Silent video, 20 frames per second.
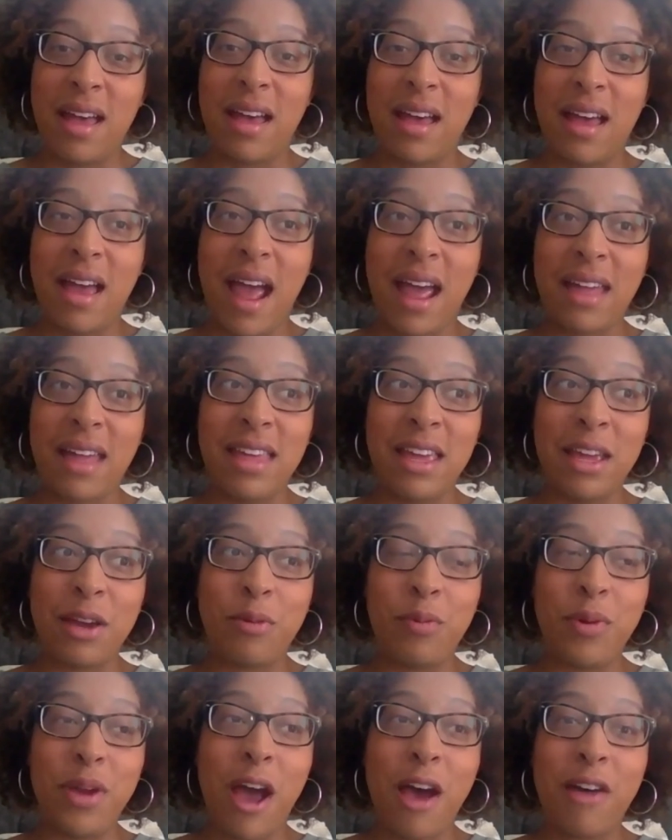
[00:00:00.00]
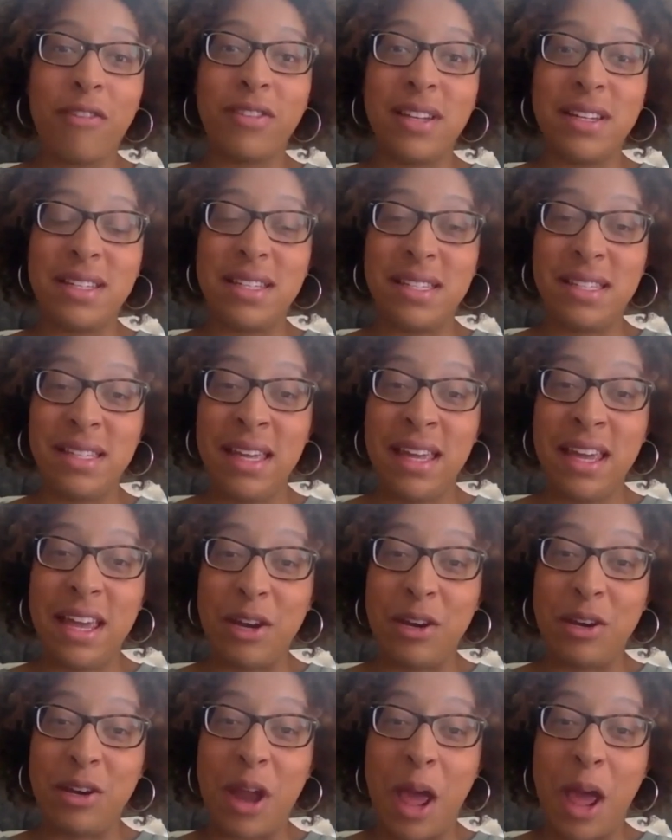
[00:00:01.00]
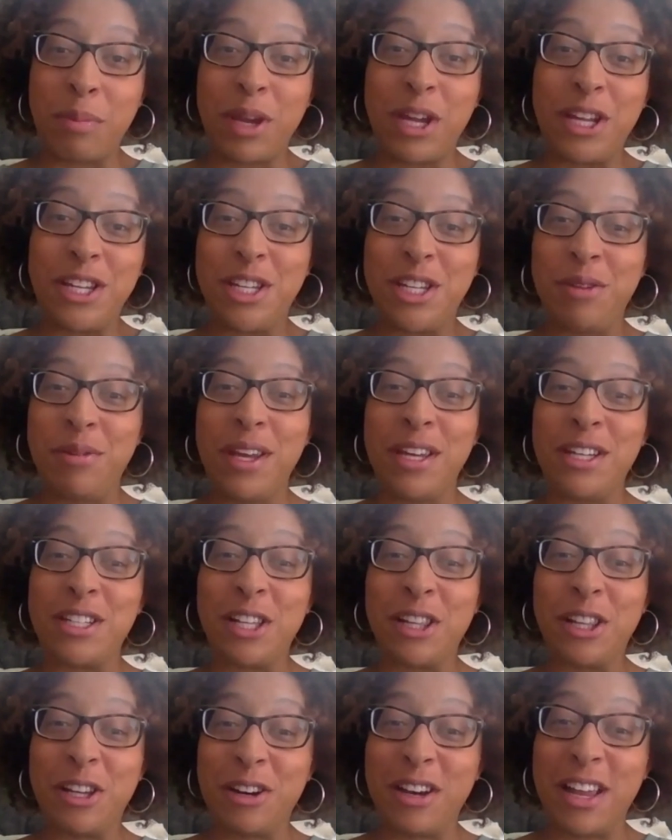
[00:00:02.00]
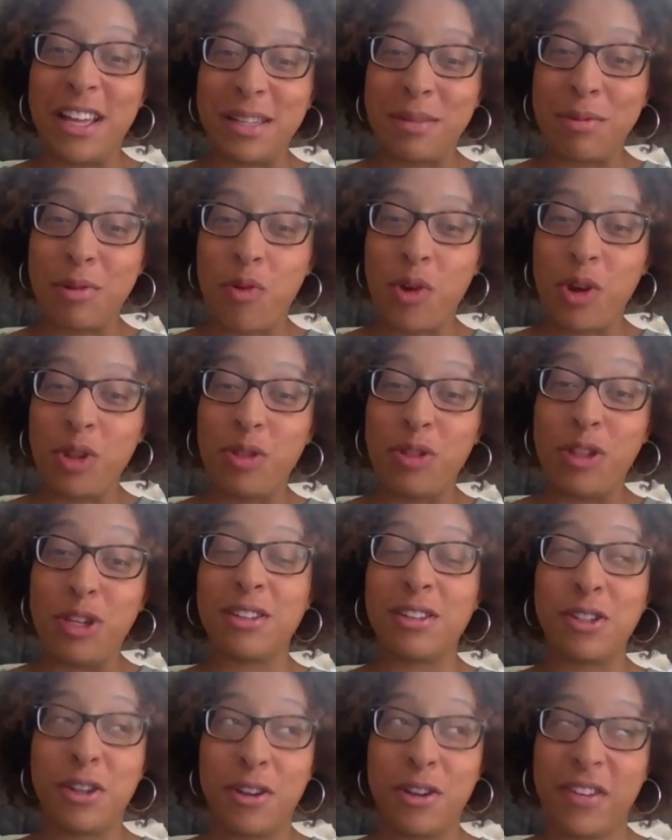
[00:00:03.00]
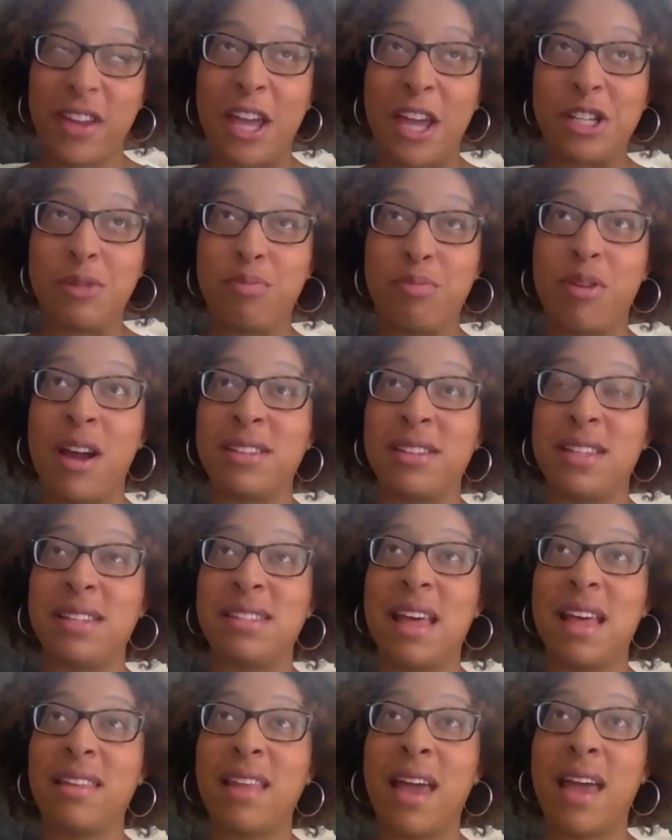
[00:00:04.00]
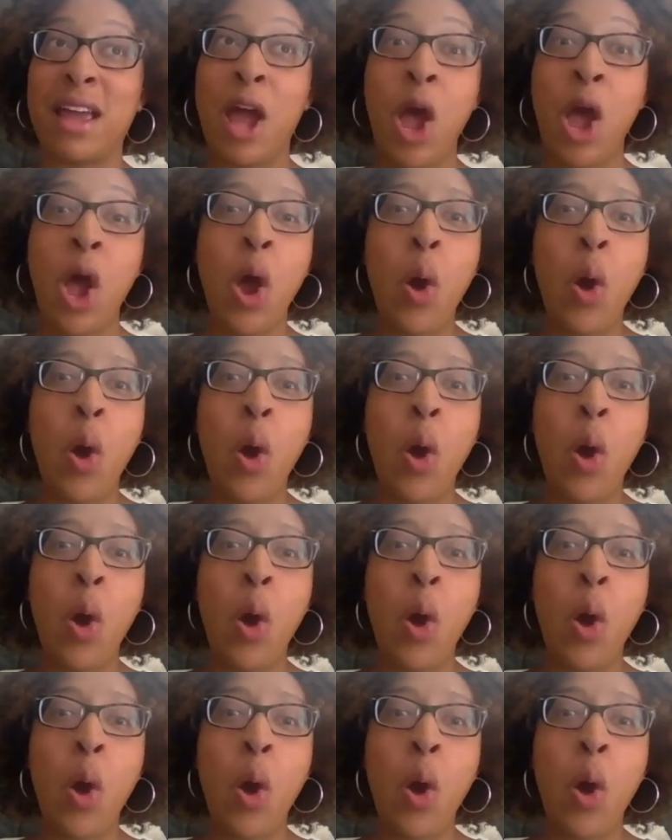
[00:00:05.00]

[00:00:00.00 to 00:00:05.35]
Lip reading: I think we often see, and I'm continuing to learn as I'm going through this certification process, that like